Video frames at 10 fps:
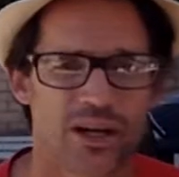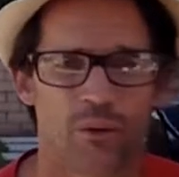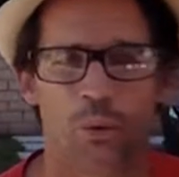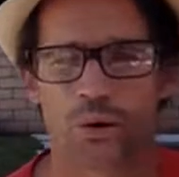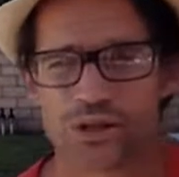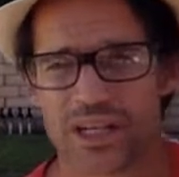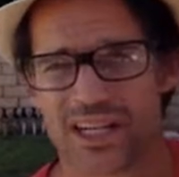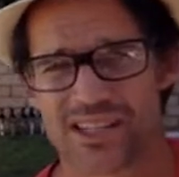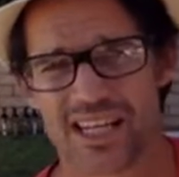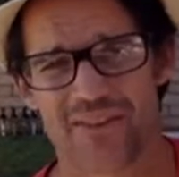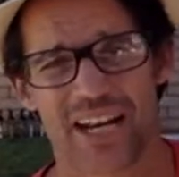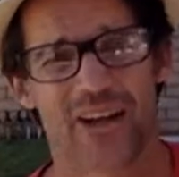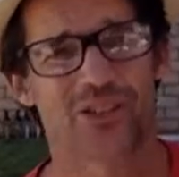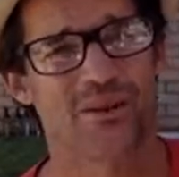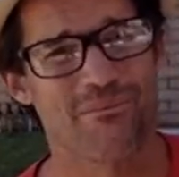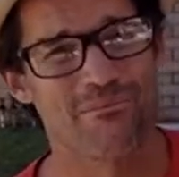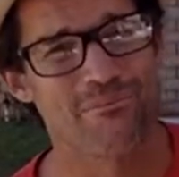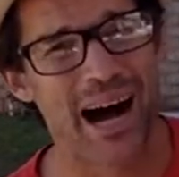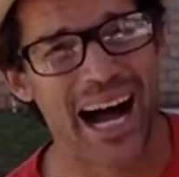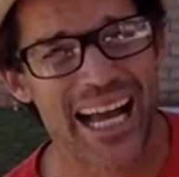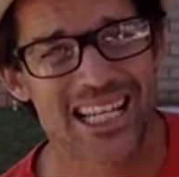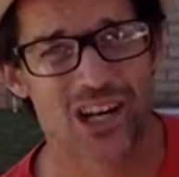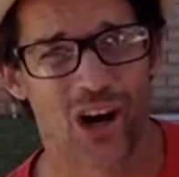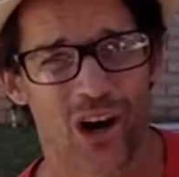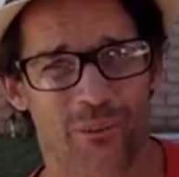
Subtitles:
Warstick is giving out some pine tar,